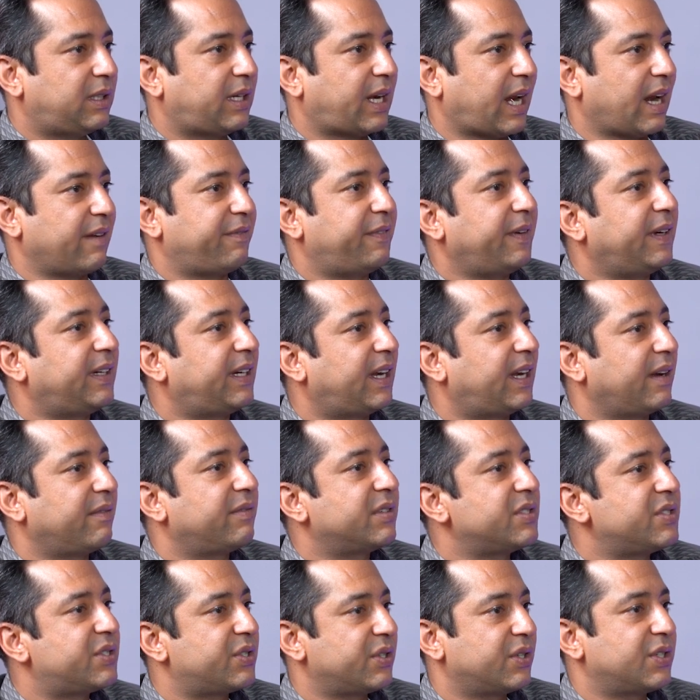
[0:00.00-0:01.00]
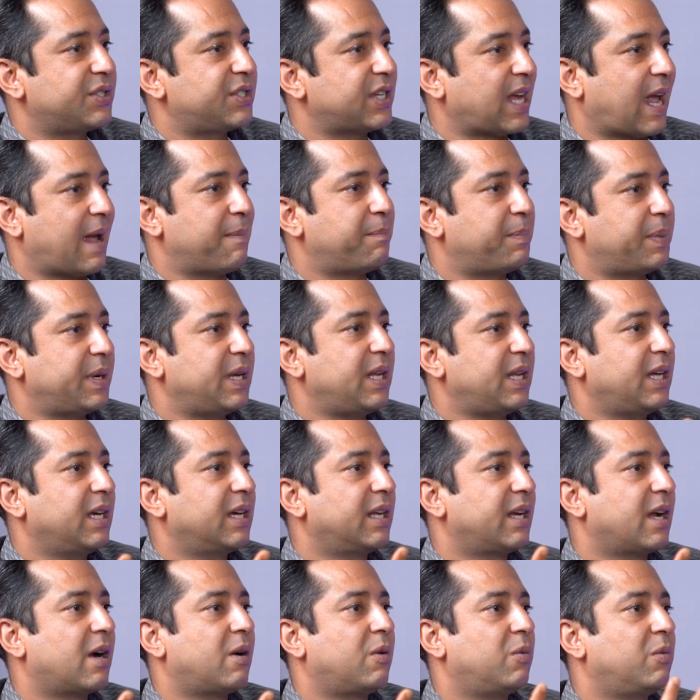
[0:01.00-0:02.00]
traffic driven search happening
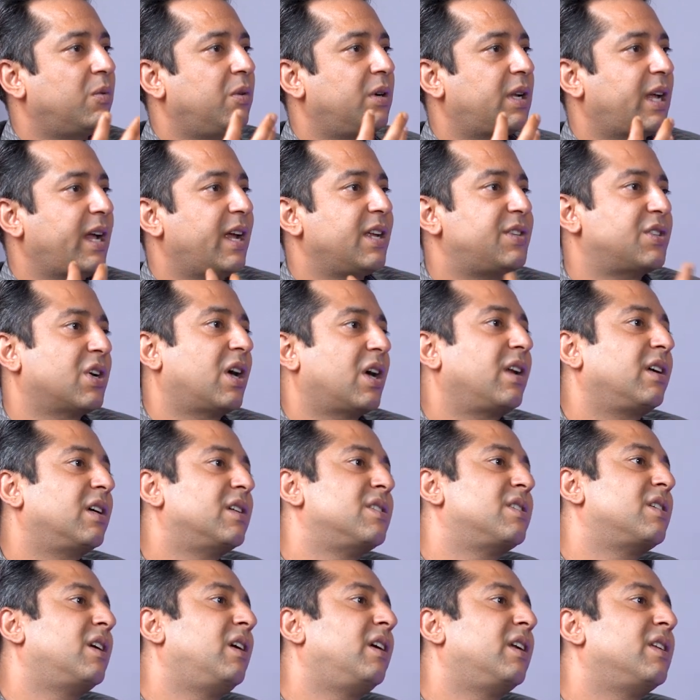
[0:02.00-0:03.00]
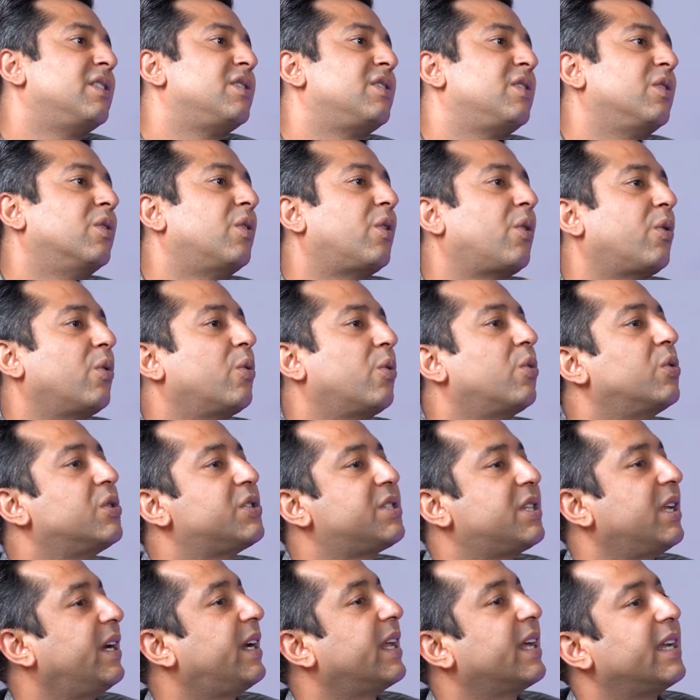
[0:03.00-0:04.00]
around HR consultancy or
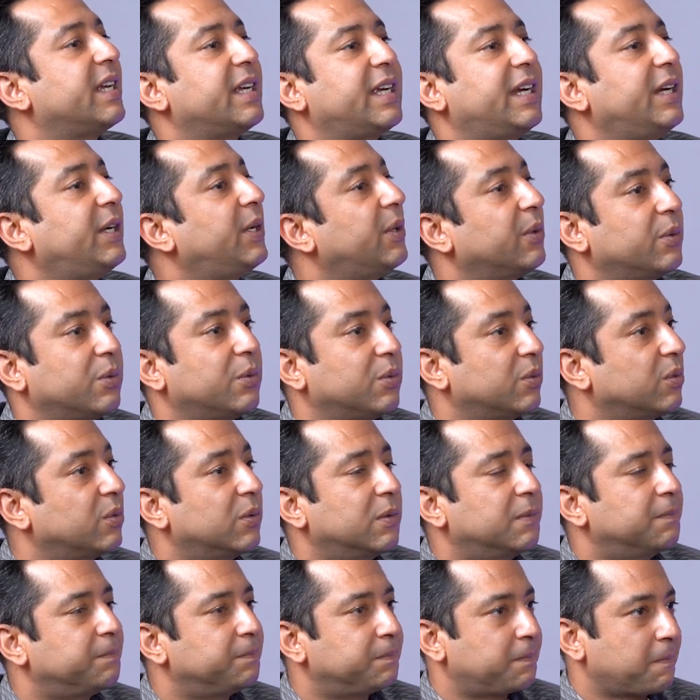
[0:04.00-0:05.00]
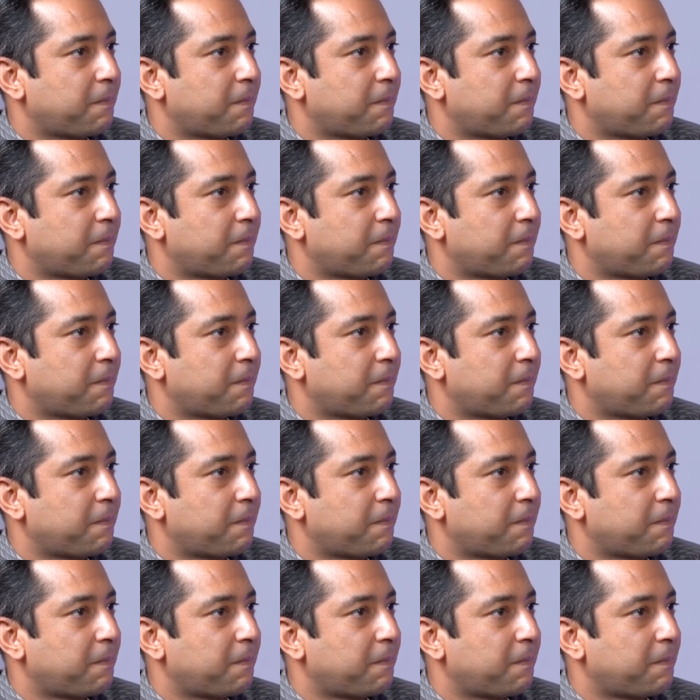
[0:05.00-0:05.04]
roles that I need to.